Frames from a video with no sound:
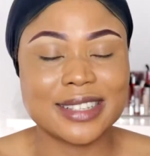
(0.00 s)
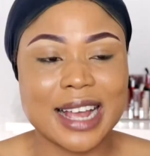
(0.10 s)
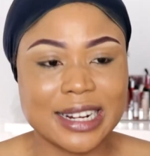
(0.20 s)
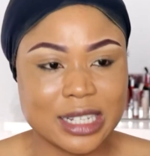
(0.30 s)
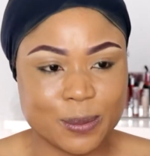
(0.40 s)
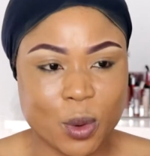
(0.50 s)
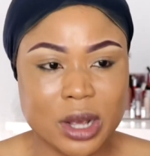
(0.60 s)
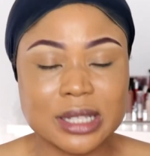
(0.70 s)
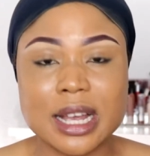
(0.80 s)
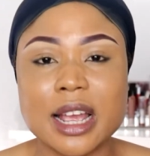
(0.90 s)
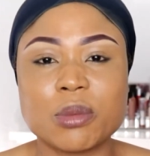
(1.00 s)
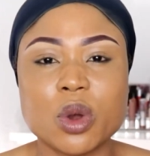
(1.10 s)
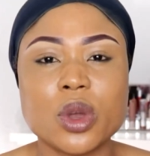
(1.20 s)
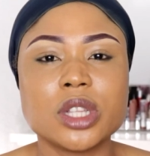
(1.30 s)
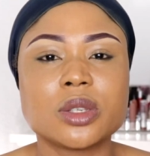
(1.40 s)
At this point, I am
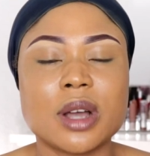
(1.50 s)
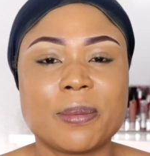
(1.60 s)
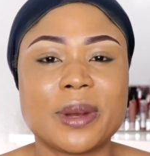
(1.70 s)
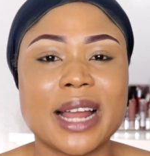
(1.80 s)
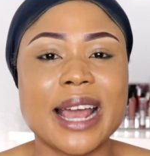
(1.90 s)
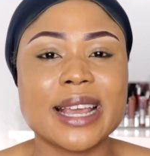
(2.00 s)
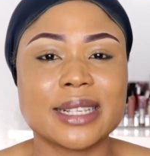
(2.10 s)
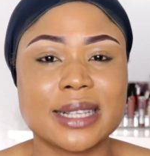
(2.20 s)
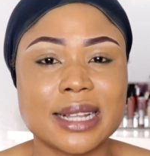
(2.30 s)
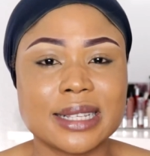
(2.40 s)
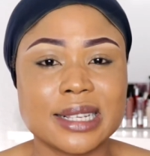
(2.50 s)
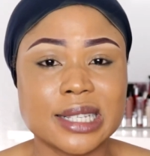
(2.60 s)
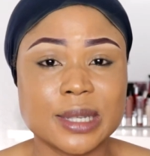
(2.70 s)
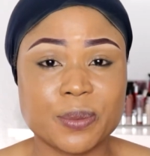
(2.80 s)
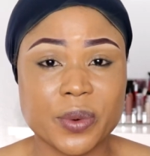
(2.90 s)
going to apply a setting
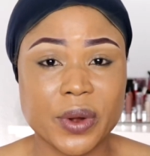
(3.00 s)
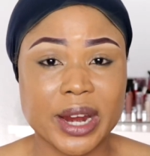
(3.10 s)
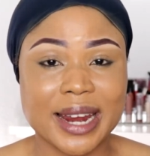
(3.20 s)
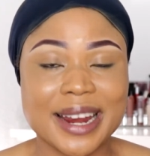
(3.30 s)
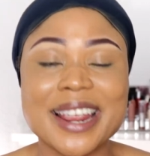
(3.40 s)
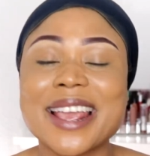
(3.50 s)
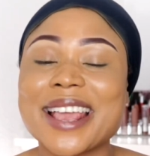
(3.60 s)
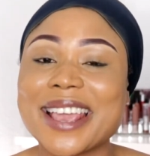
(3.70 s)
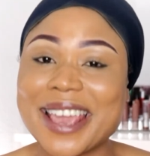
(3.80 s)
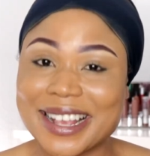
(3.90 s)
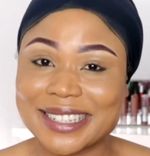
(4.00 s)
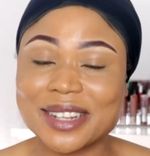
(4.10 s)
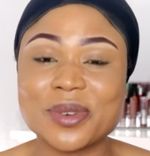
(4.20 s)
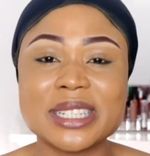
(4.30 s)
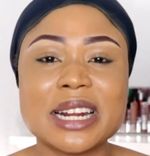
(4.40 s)
spray. Yes,
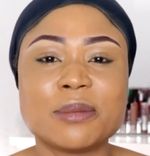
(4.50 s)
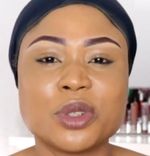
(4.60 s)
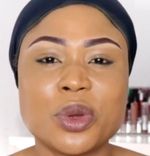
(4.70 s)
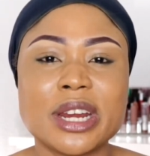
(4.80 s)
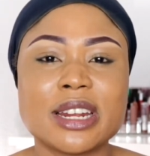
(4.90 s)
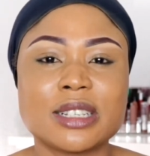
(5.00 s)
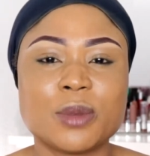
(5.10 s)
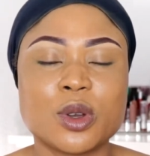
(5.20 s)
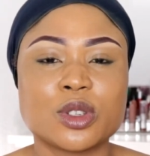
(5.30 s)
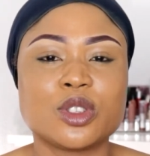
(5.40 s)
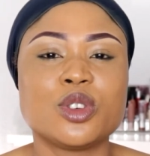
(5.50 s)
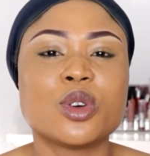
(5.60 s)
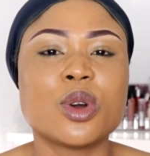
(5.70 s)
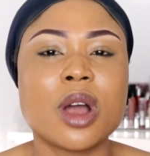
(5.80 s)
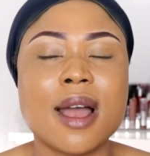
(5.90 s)
the reason I'm doing this because, you
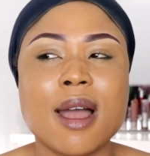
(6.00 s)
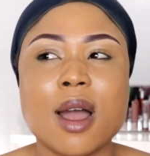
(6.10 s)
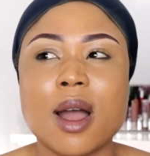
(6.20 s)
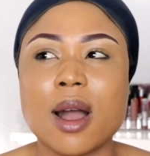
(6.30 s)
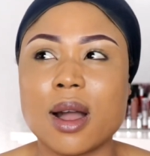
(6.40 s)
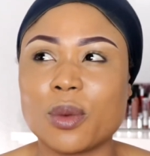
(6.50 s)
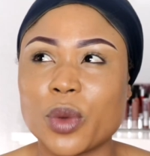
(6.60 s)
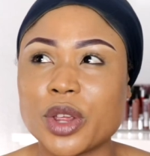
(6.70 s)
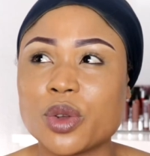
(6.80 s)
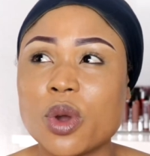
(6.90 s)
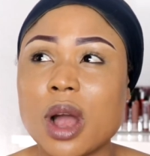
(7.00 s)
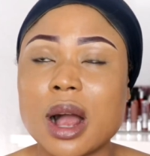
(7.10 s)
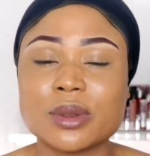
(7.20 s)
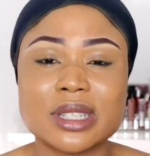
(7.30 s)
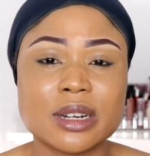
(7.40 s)
know, when you go
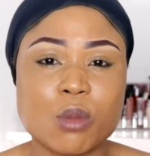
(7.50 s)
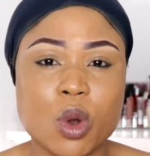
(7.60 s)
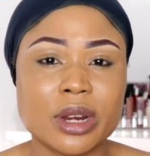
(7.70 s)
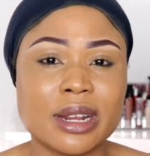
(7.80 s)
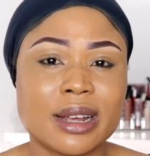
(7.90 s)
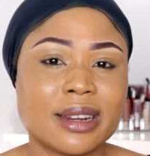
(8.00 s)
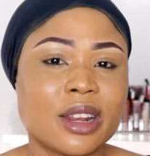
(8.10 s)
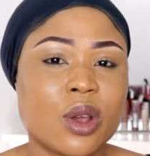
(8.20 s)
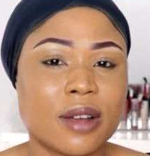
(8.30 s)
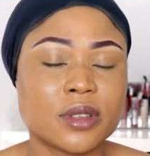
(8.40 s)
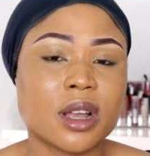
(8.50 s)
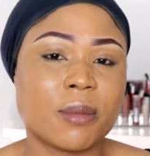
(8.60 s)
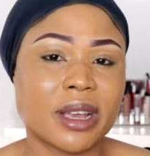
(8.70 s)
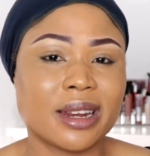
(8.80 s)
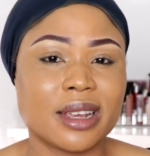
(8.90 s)
out in the morning and then you have to
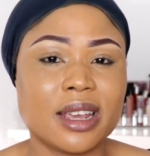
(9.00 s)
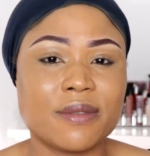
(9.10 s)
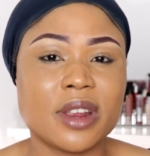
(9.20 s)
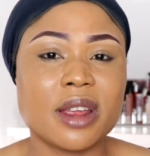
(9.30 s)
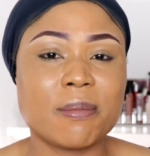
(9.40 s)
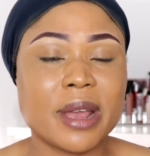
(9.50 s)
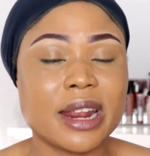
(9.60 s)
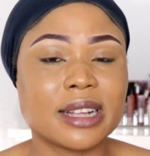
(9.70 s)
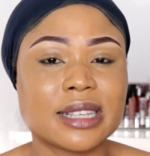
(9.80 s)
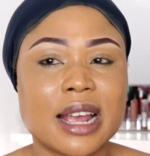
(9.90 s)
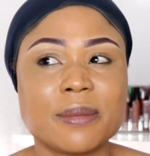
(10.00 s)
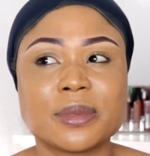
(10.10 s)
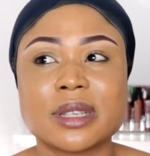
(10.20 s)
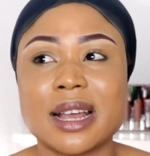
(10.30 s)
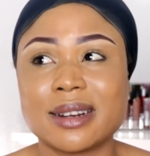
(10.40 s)
come back in the evening, many a
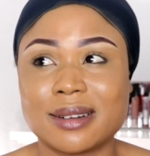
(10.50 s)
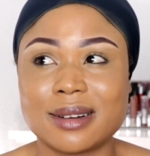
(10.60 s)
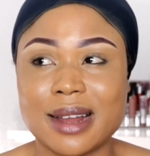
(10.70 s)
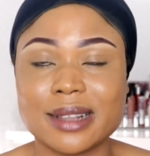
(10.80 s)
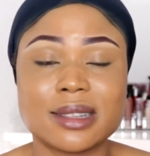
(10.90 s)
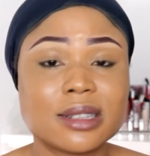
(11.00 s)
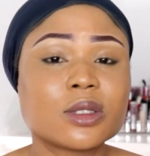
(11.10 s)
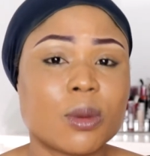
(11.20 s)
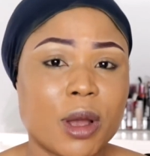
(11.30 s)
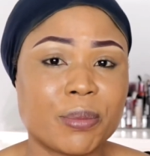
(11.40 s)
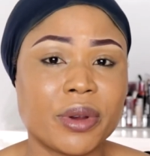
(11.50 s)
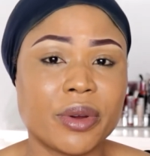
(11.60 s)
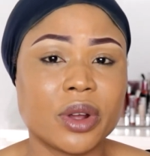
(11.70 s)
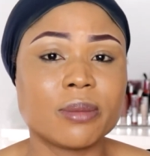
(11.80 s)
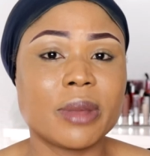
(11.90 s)
times, and like this summer
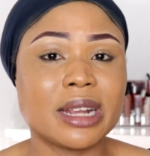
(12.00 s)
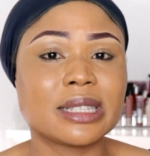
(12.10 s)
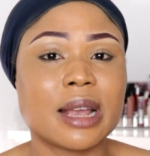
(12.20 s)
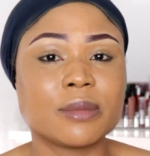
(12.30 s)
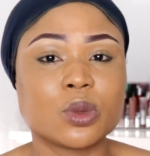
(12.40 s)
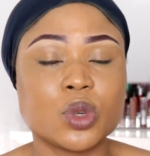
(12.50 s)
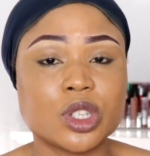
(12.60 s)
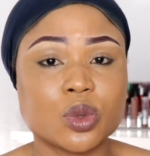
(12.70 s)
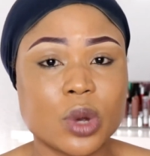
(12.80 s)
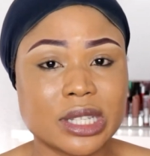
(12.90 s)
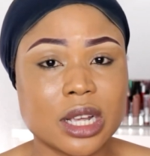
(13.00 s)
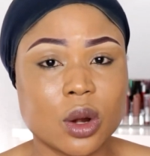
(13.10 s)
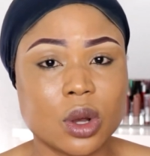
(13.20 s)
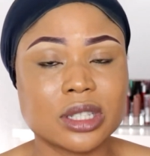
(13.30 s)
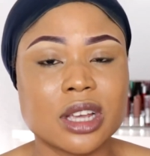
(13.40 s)
period, many times we sweat a
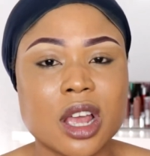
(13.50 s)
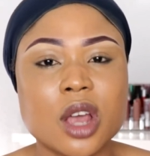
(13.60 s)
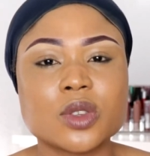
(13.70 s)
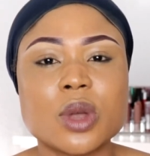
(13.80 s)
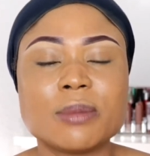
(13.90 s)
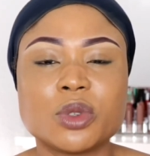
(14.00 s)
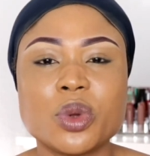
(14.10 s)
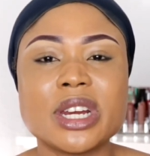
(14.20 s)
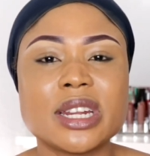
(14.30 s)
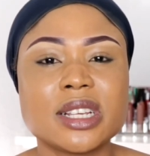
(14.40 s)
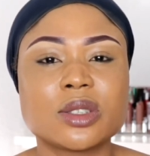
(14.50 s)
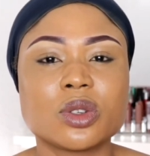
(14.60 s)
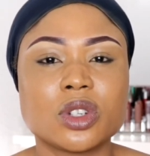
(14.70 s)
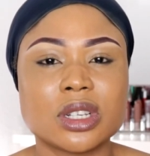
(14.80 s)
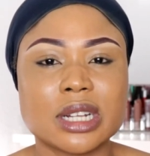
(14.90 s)
lot. So I'm doing this
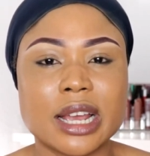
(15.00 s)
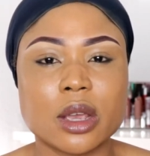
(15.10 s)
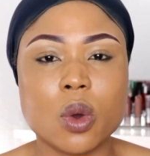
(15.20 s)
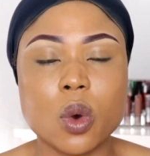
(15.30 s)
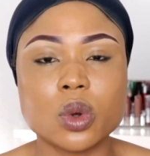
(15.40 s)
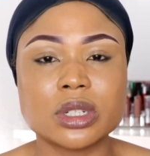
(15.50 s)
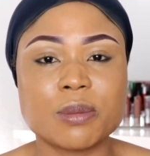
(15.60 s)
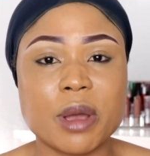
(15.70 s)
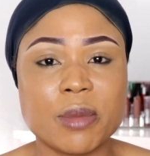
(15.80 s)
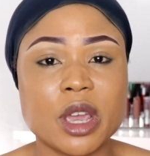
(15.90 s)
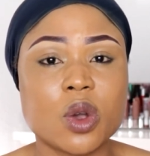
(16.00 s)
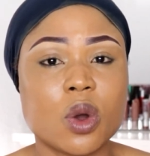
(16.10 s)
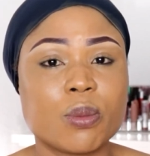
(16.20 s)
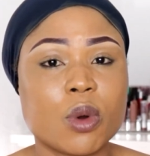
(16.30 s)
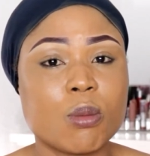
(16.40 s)
to just like hold my
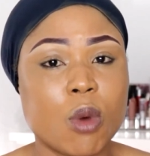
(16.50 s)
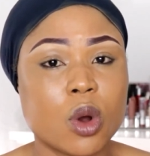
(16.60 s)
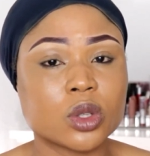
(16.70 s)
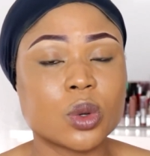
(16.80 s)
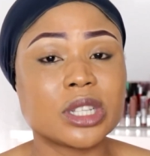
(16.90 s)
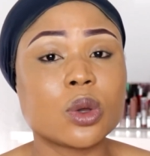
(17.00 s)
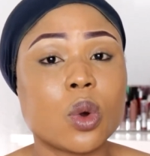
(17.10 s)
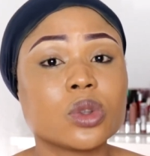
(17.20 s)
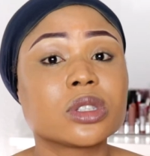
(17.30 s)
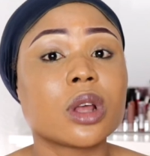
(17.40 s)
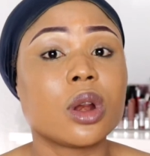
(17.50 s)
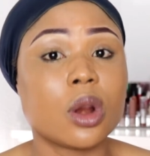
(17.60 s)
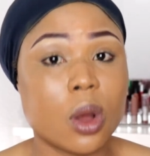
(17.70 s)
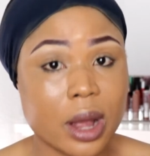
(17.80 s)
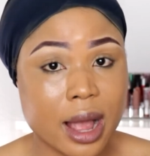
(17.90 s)
makeup more so it holds
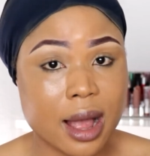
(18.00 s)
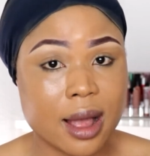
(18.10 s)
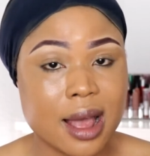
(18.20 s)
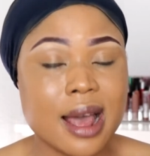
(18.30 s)
longer.